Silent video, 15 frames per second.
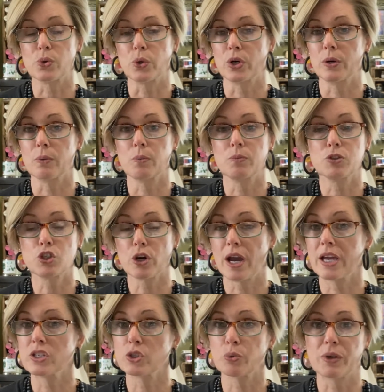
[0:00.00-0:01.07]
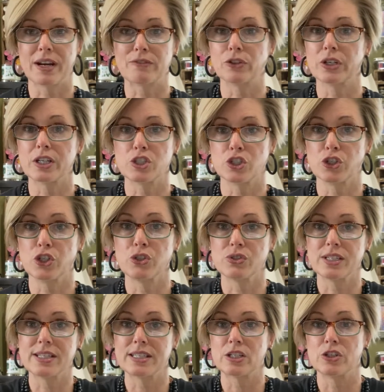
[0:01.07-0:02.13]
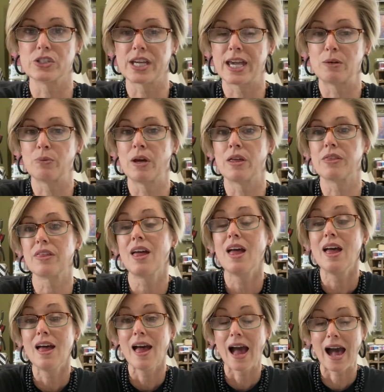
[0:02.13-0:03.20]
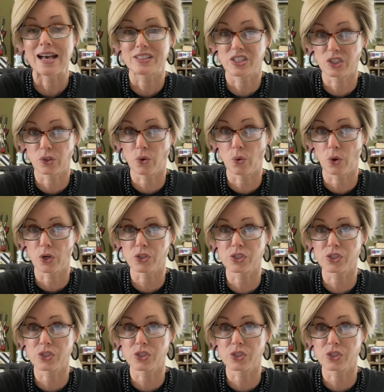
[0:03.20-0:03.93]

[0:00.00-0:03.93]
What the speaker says: or trays or whatever it is you're using to entertain with as decor.